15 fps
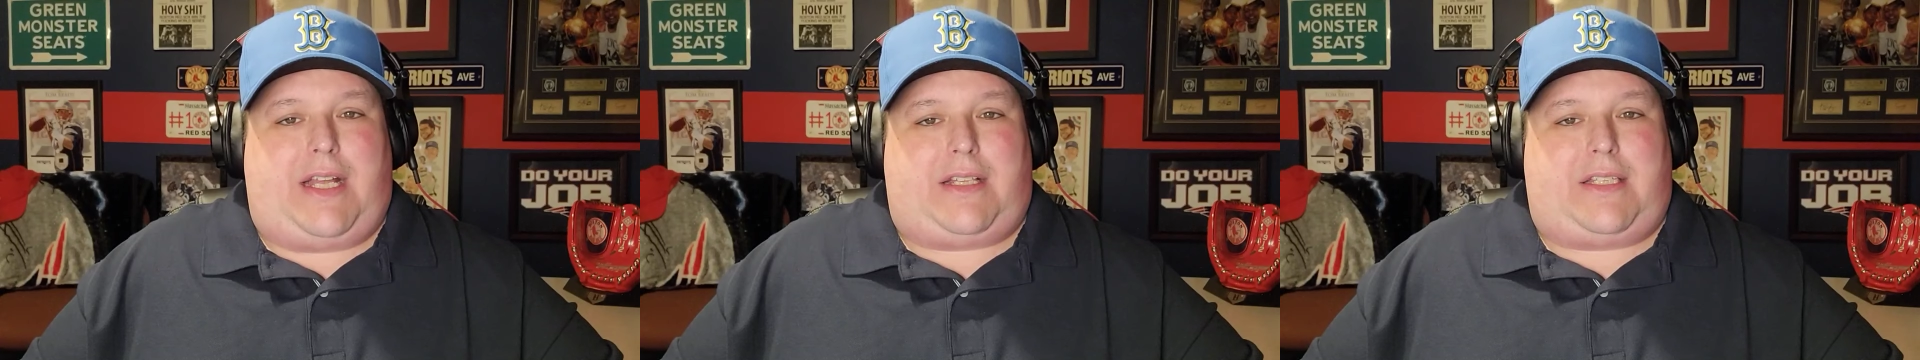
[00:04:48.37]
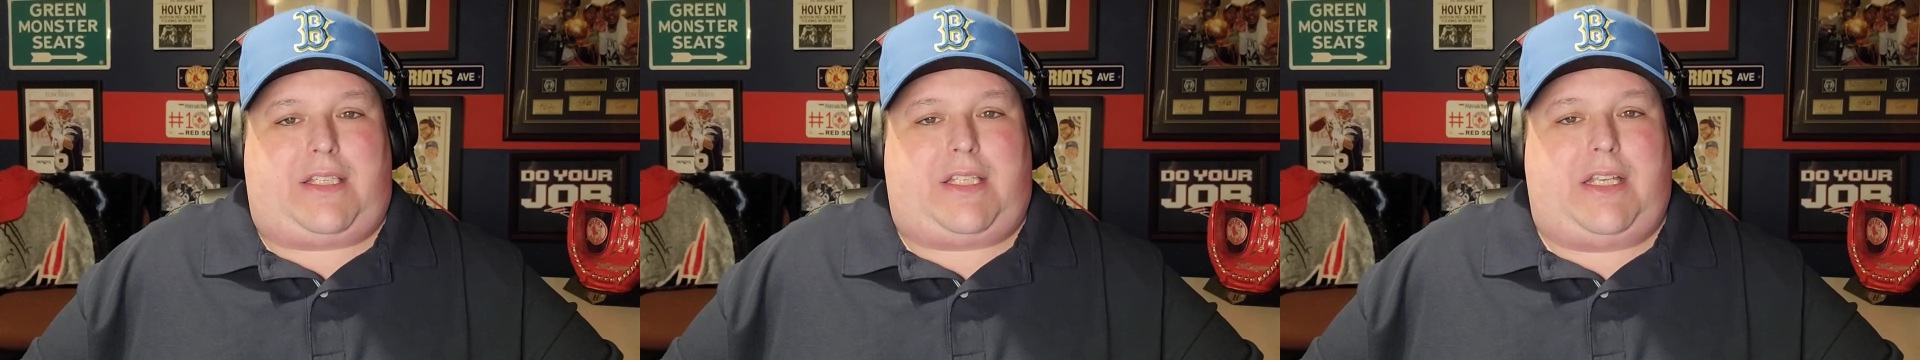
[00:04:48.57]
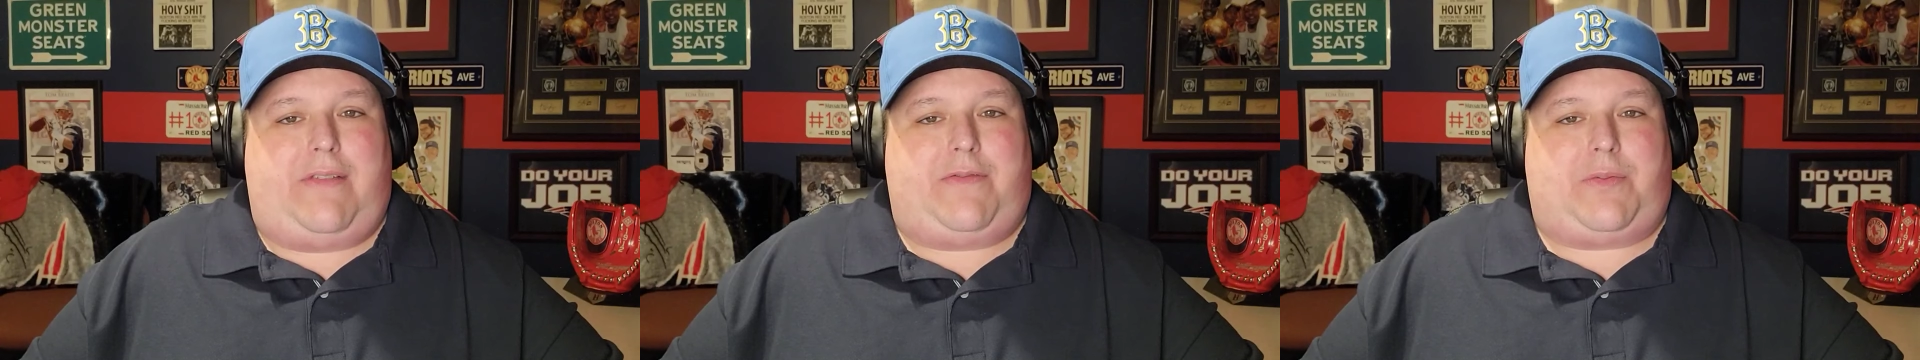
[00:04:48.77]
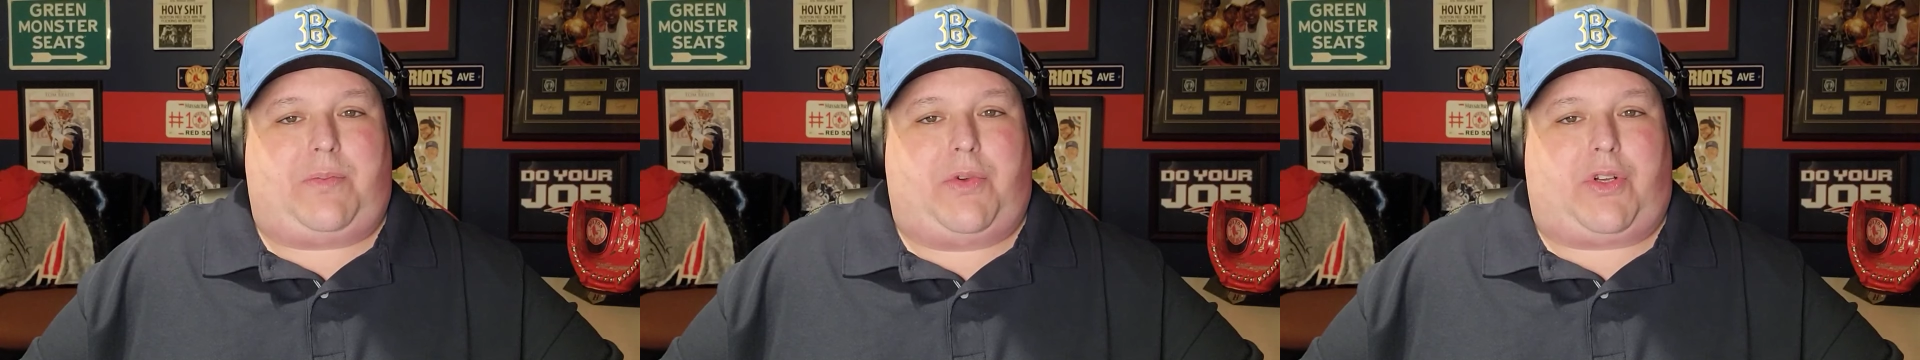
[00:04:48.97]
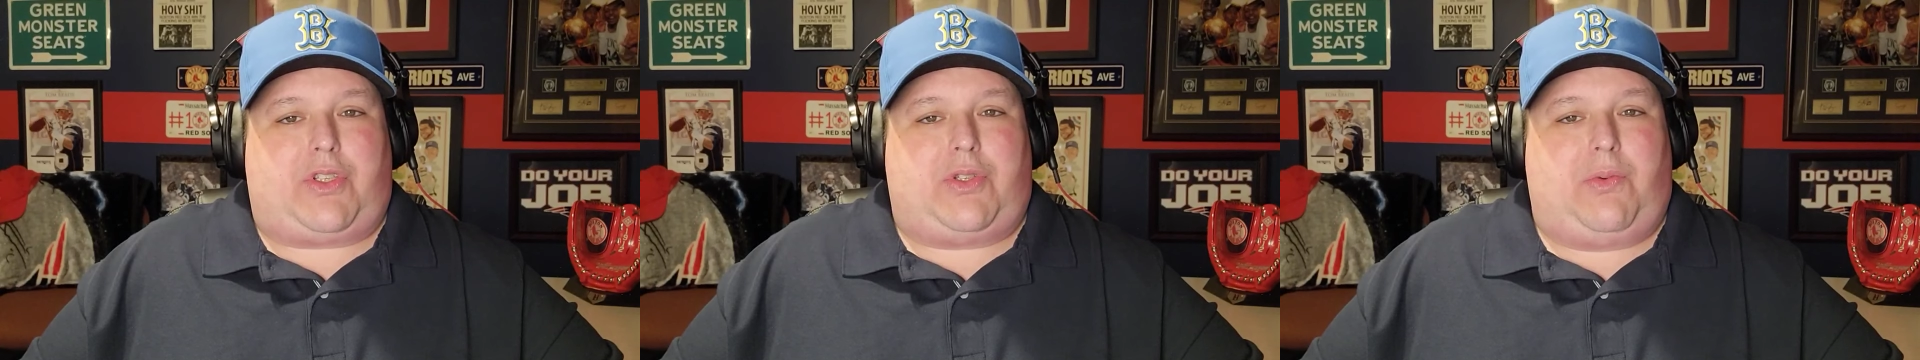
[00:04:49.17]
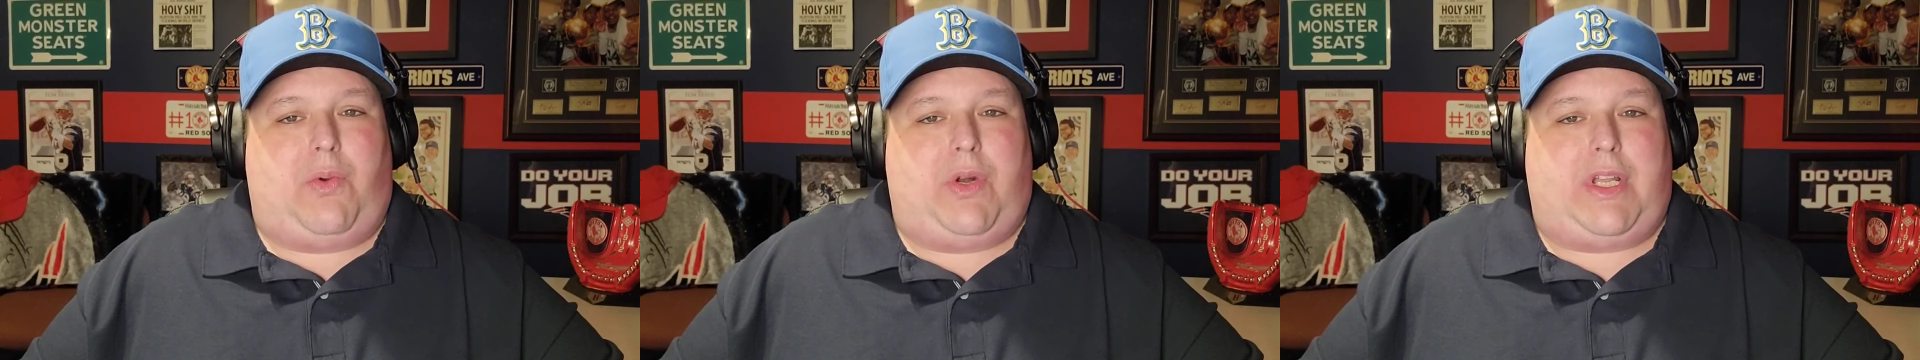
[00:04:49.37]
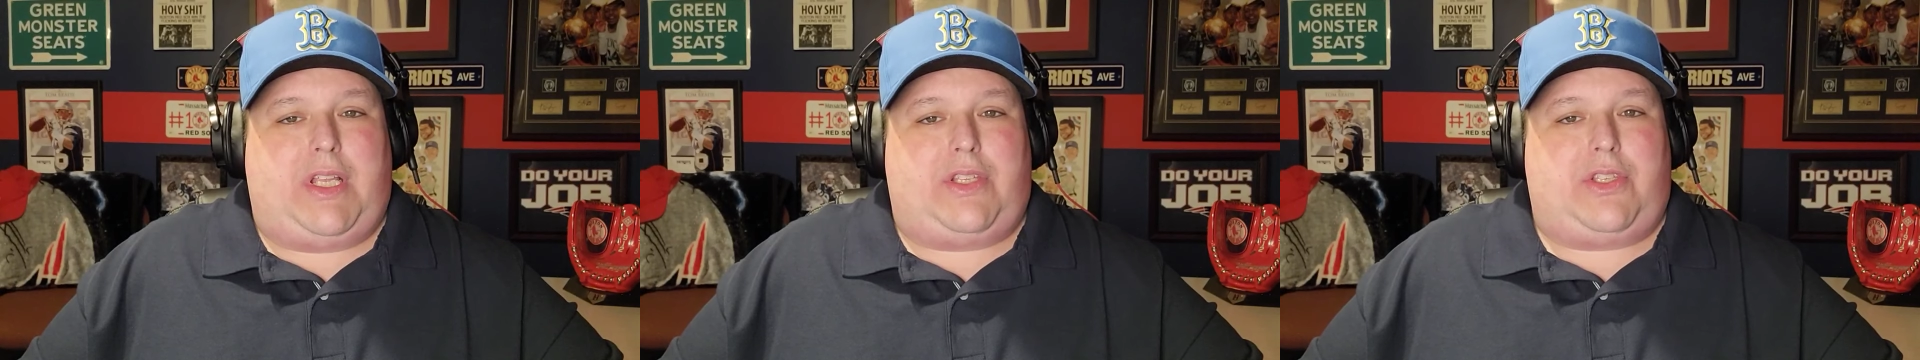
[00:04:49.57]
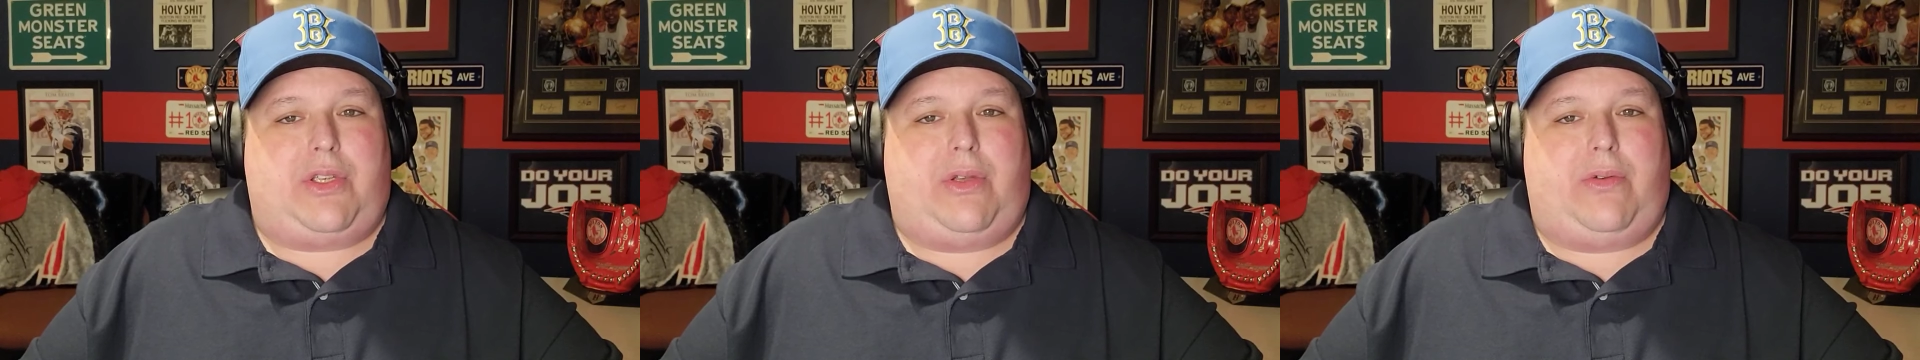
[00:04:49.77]
at Steve's Book
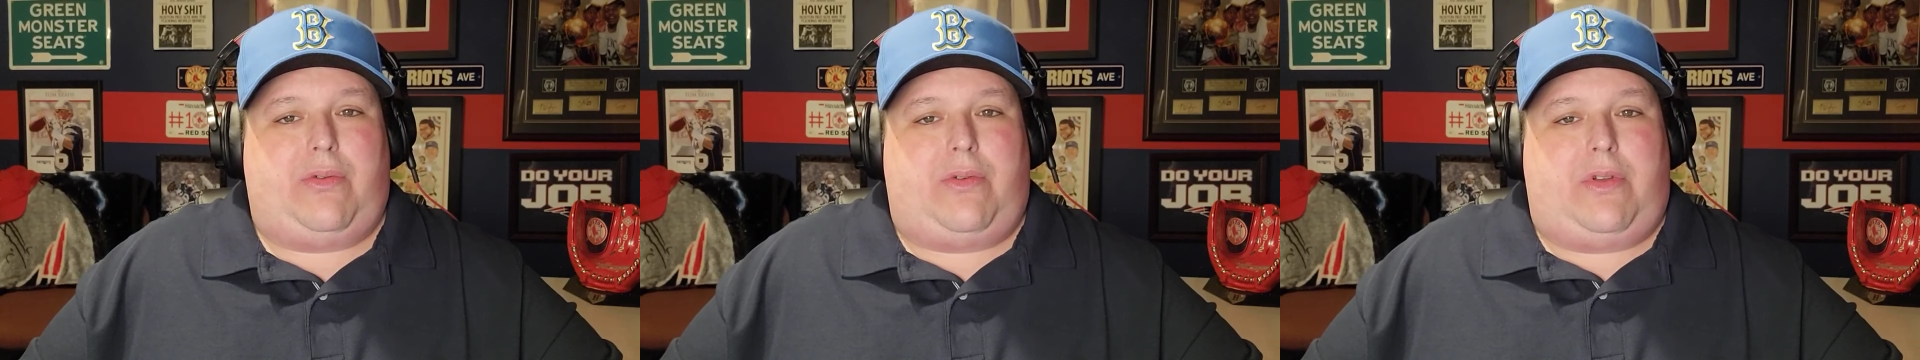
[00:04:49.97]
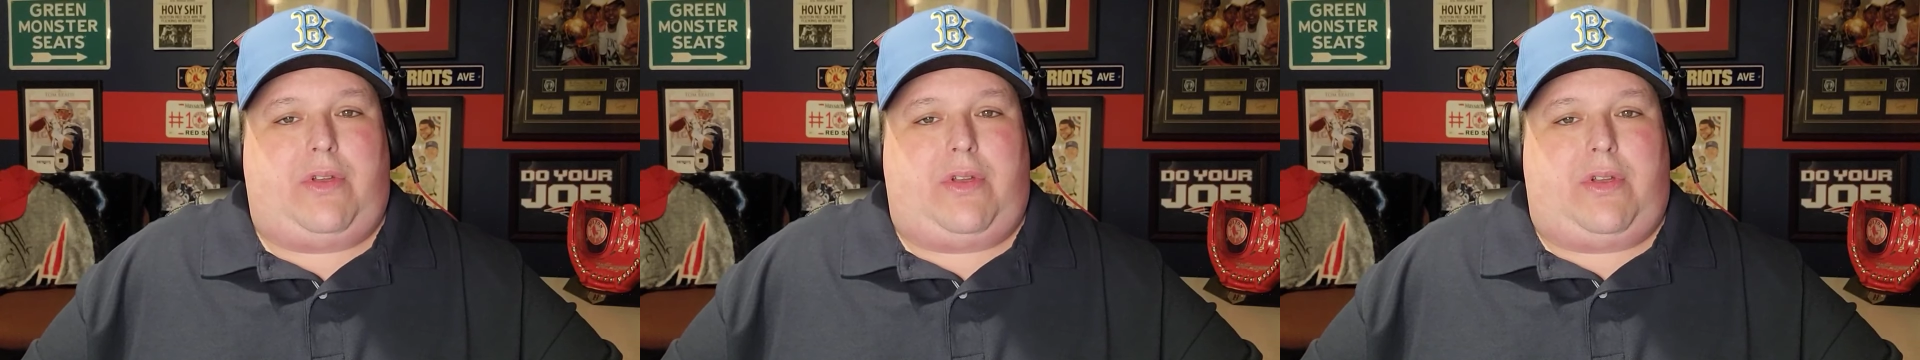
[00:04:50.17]
22